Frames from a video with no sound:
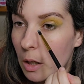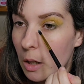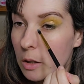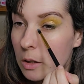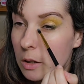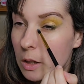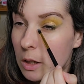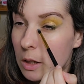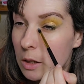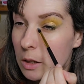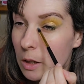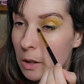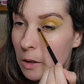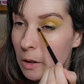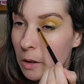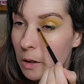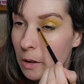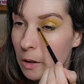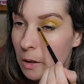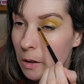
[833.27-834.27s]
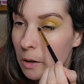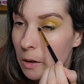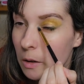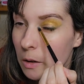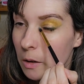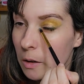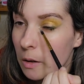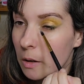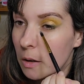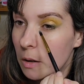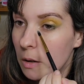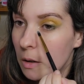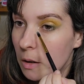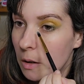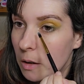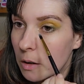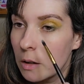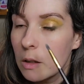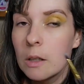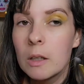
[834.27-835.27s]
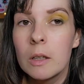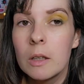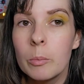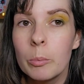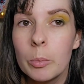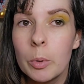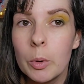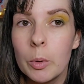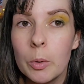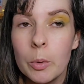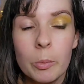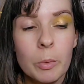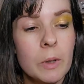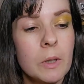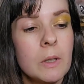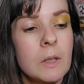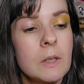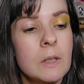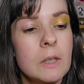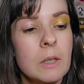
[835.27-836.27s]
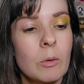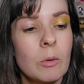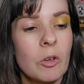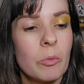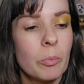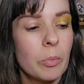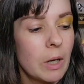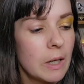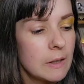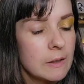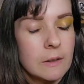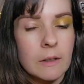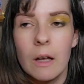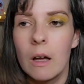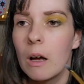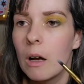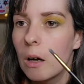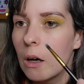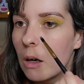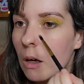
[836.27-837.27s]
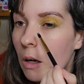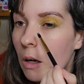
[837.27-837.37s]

Just gonna shut the eye. Boom. You can see where I've placed that.